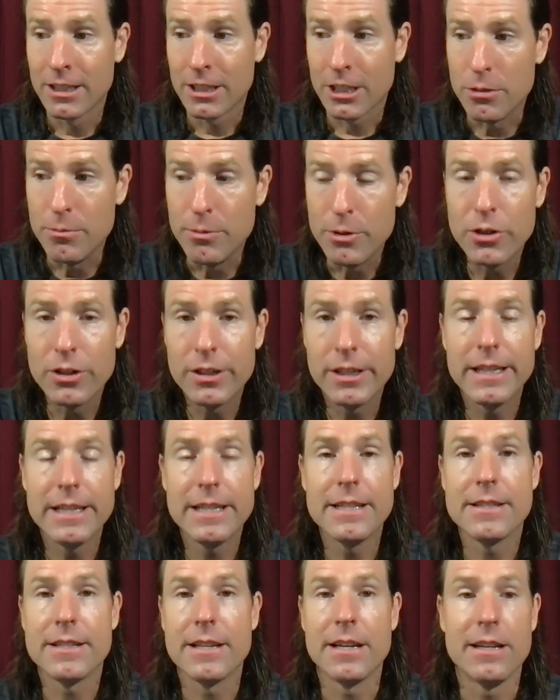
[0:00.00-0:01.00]

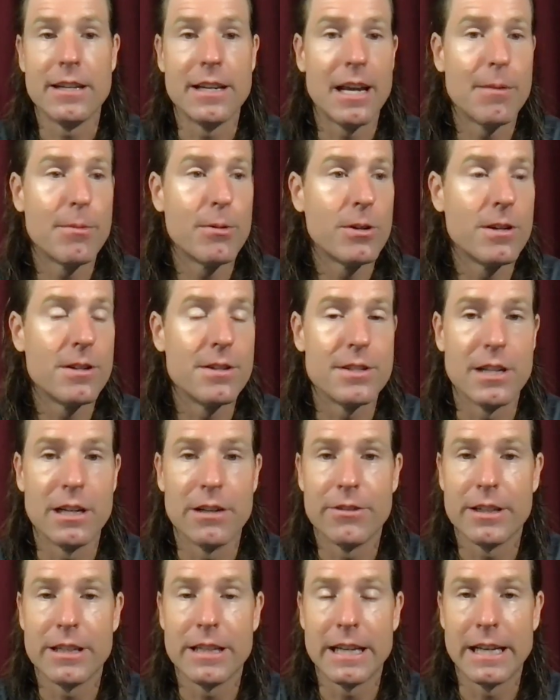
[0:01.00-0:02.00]
communities and neighborhoods and
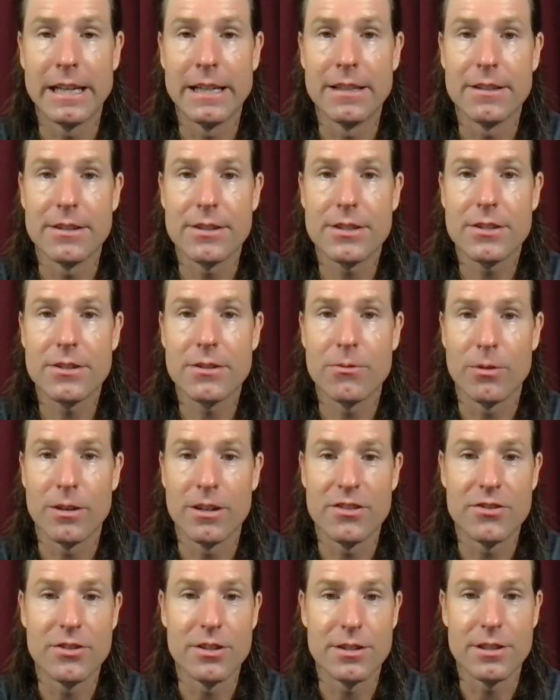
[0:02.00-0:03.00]
everything else, where
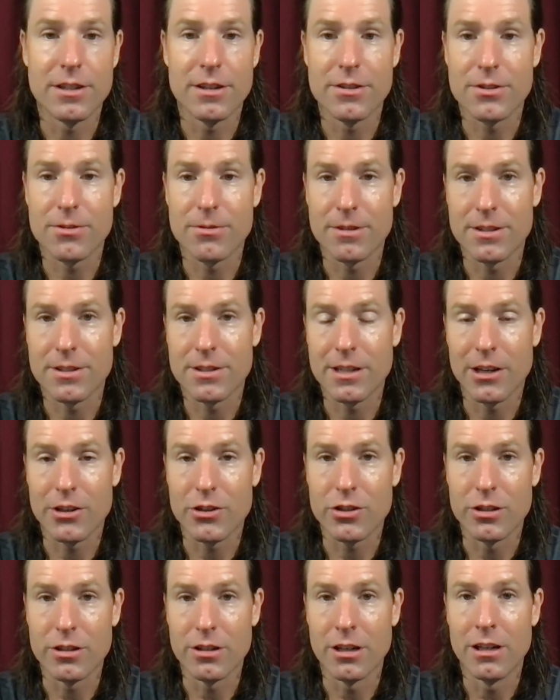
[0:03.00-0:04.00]
it's just all sort of
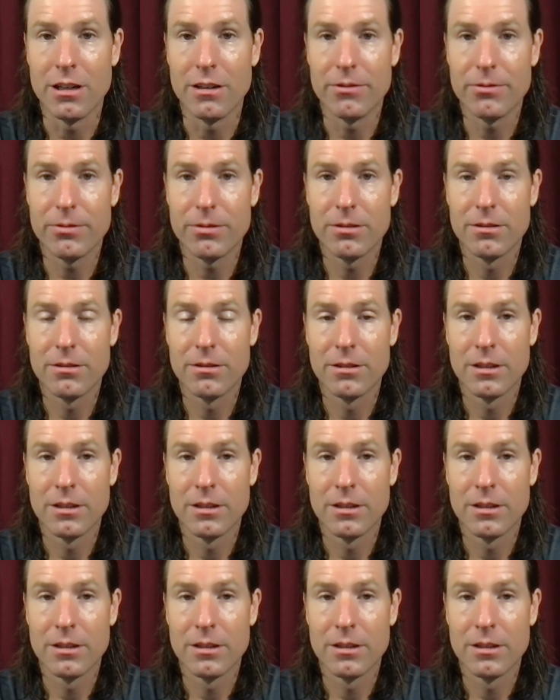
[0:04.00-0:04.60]
sectioned off.